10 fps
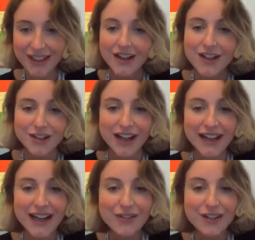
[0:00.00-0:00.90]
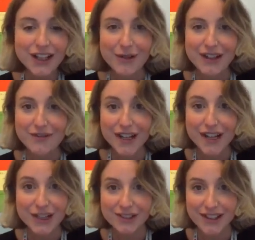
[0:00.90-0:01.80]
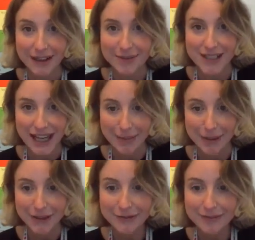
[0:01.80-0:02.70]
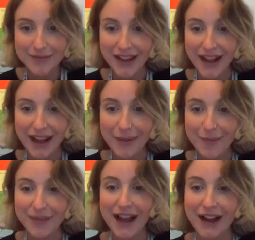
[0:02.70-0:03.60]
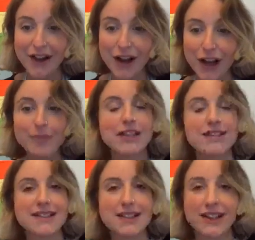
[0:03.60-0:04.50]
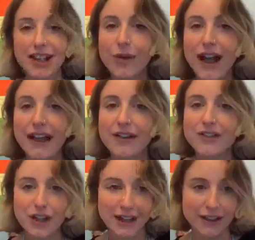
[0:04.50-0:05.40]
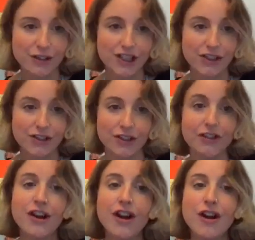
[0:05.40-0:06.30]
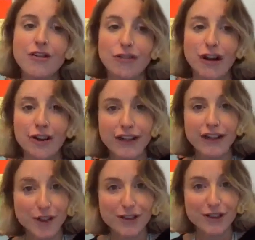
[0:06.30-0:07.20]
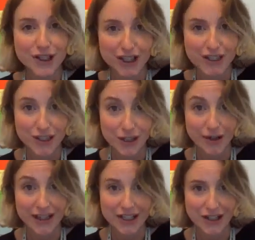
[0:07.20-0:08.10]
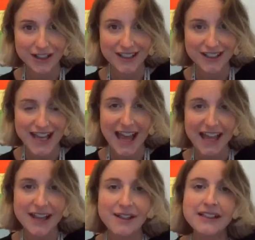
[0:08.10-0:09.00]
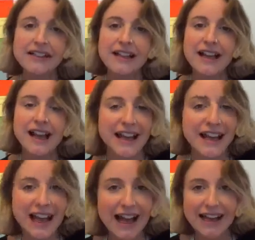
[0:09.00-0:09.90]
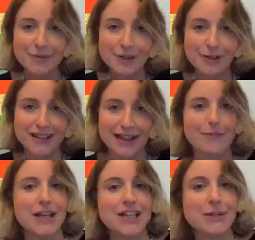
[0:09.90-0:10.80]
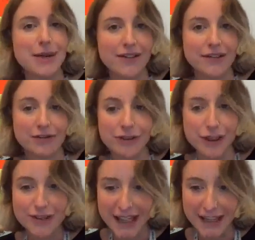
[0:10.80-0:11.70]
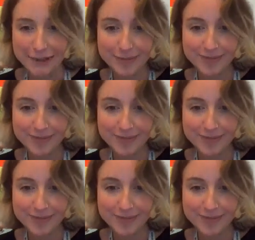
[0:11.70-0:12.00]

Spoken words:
Try and have a go with a visual timetable at home because it's a good way of showing your children roughly what you're doing during the day, and it can help to establish a bit of a routine.